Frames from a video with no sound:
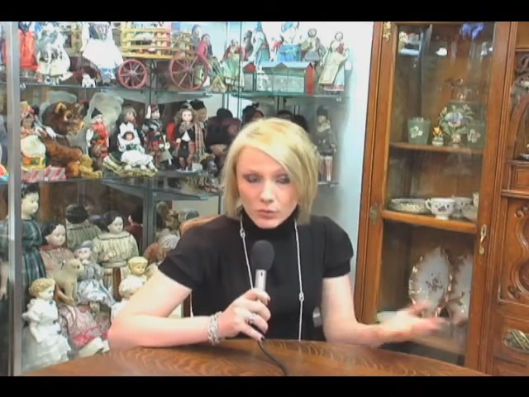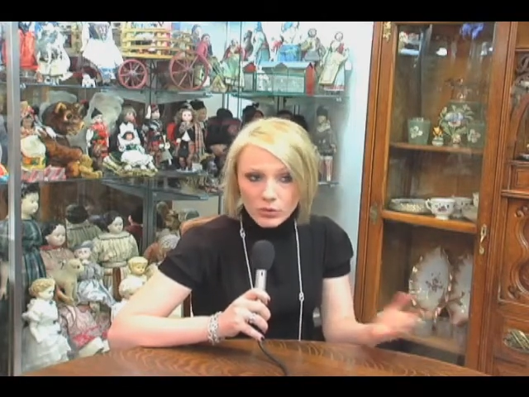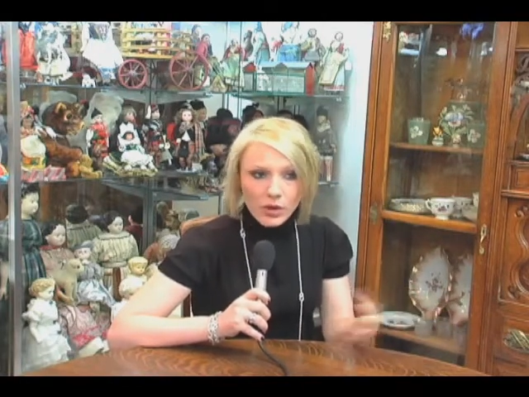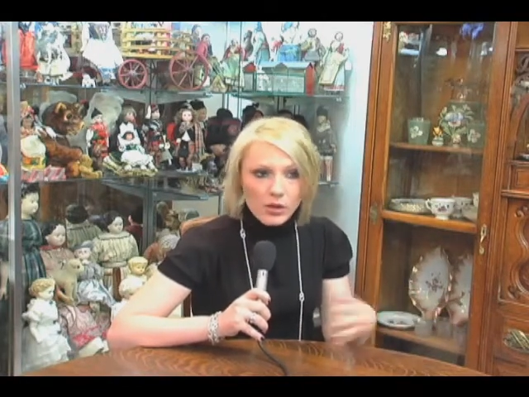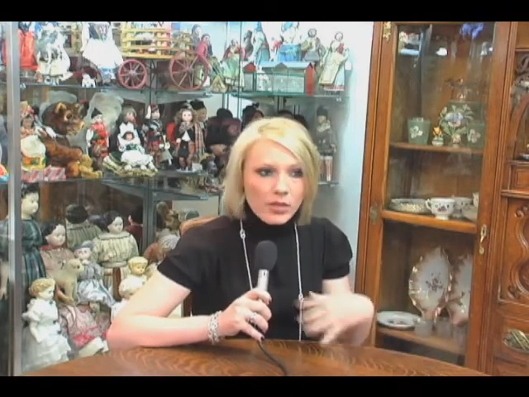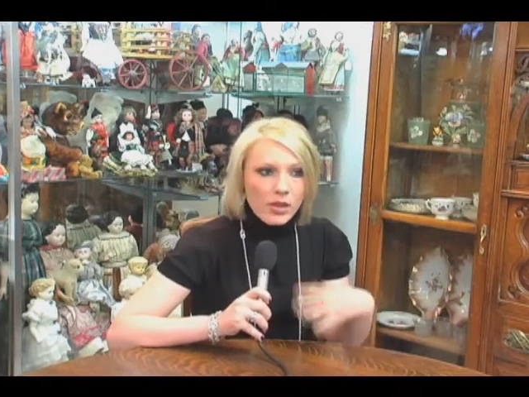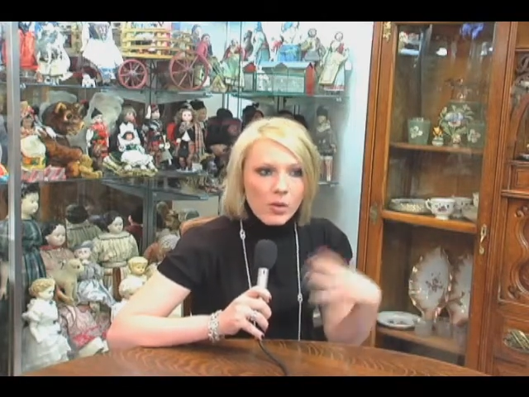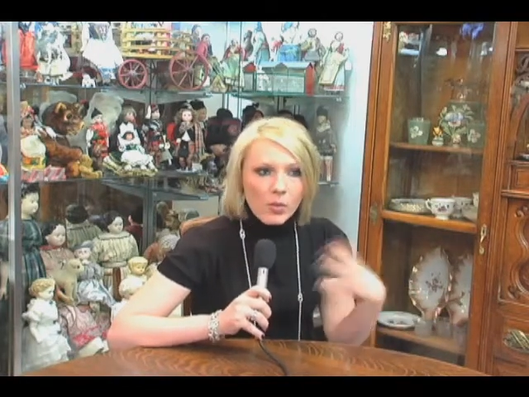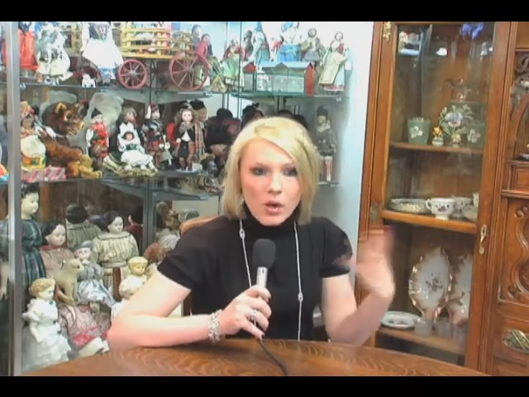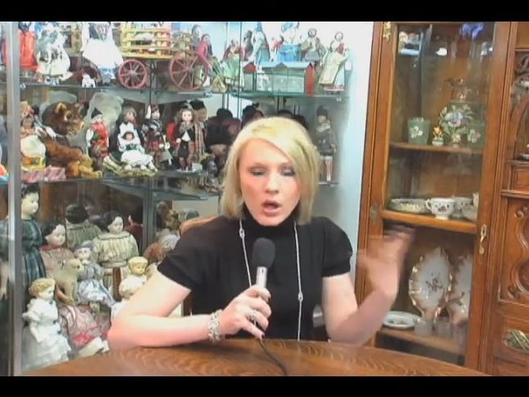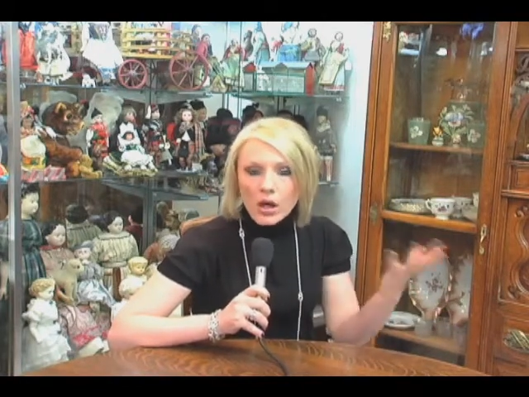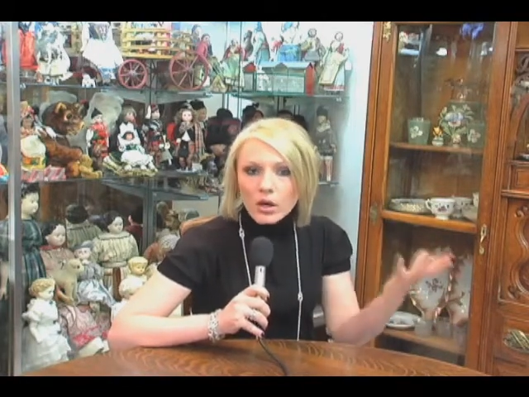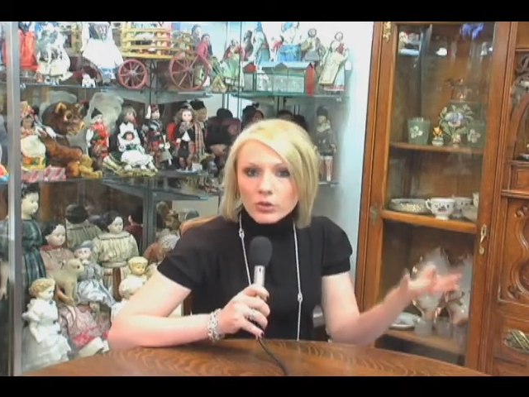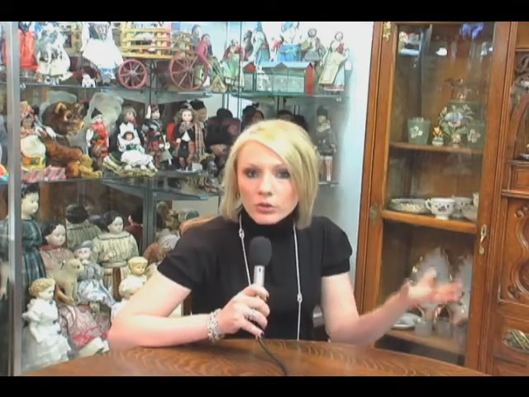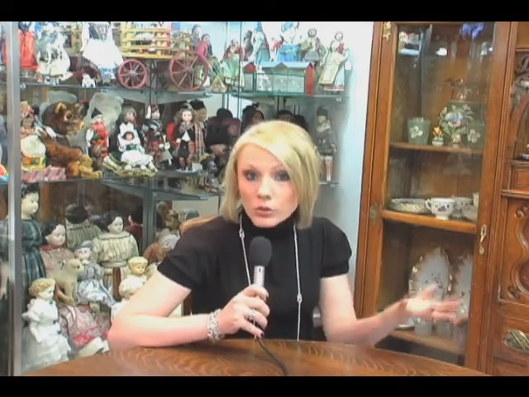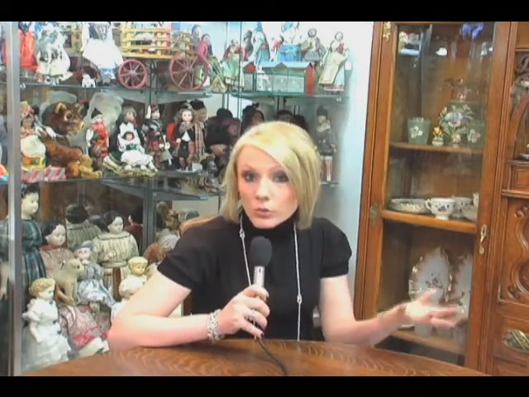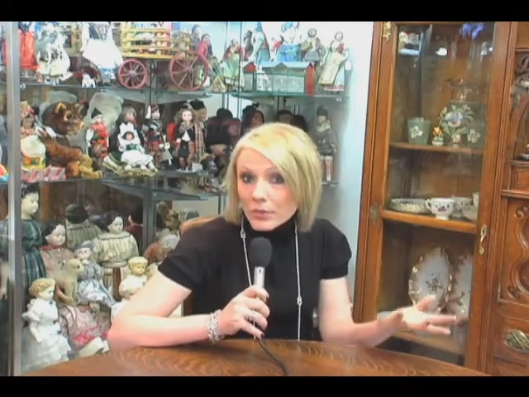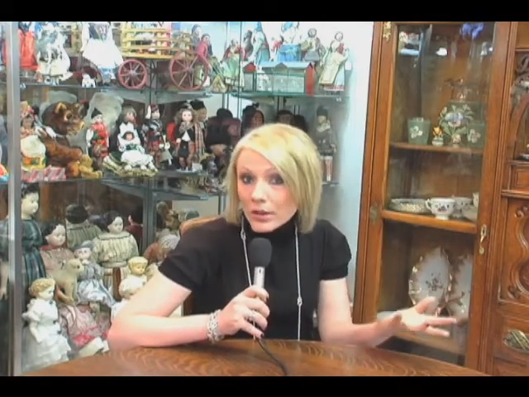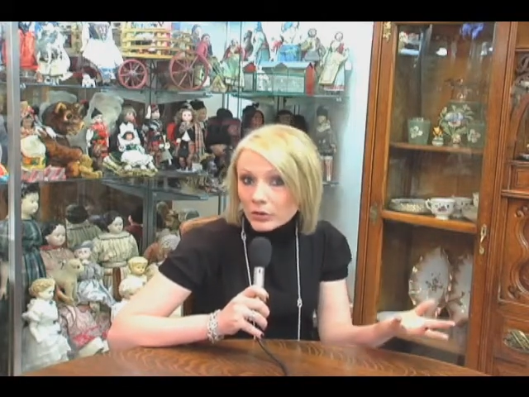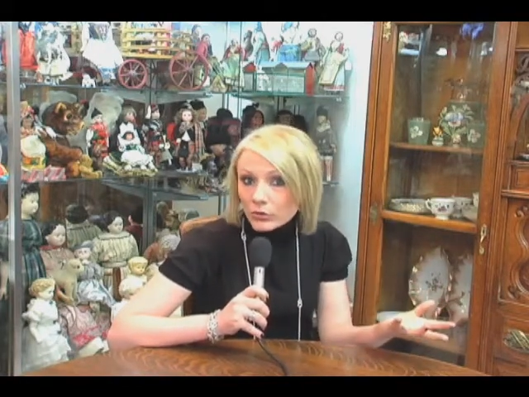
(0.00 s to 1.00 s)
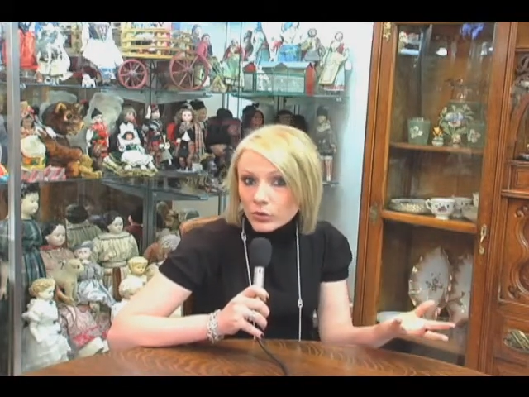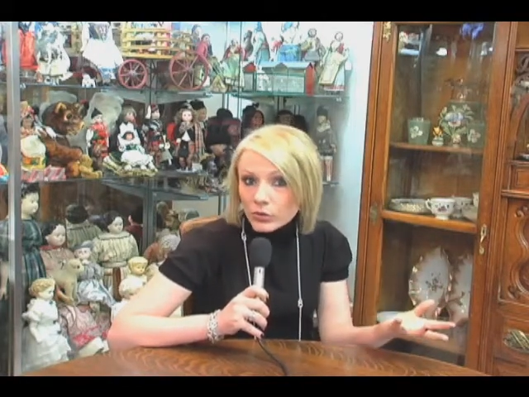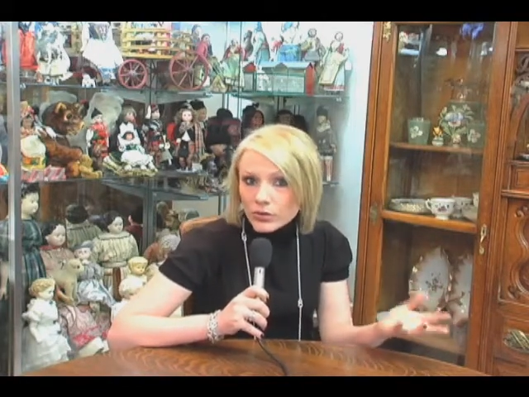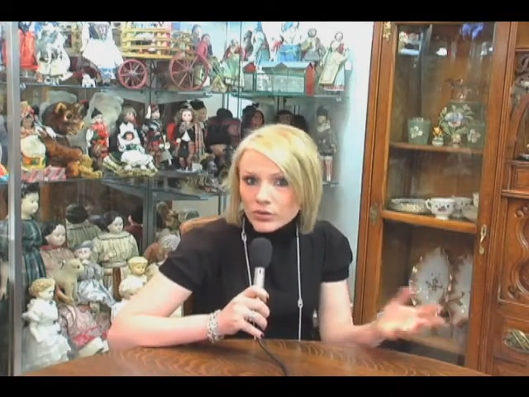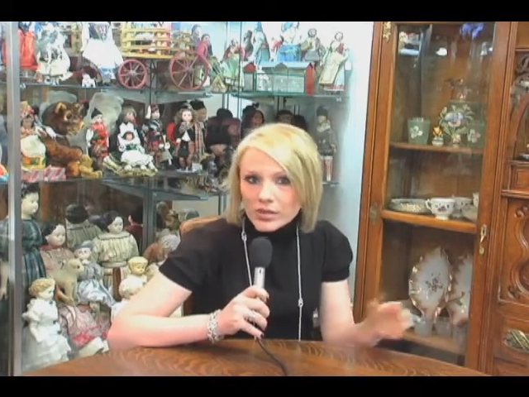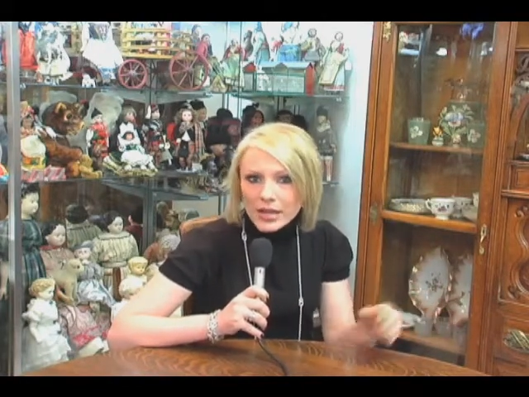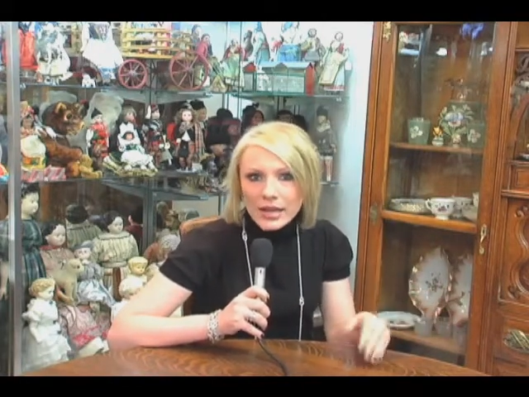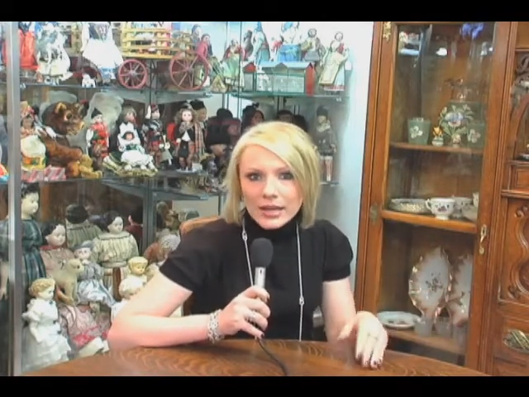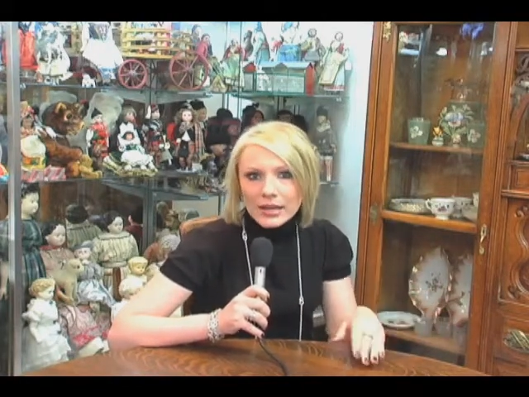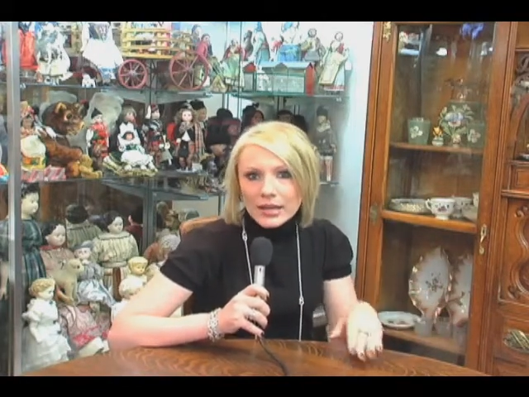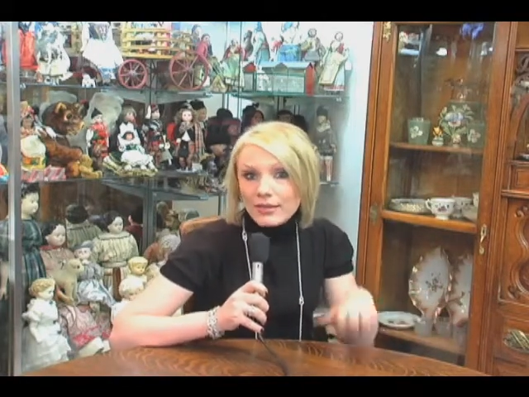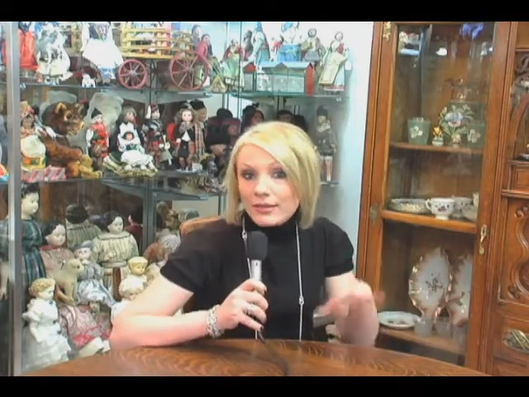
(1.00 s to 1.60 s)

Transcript: So I thought, well, I'll do Metro State,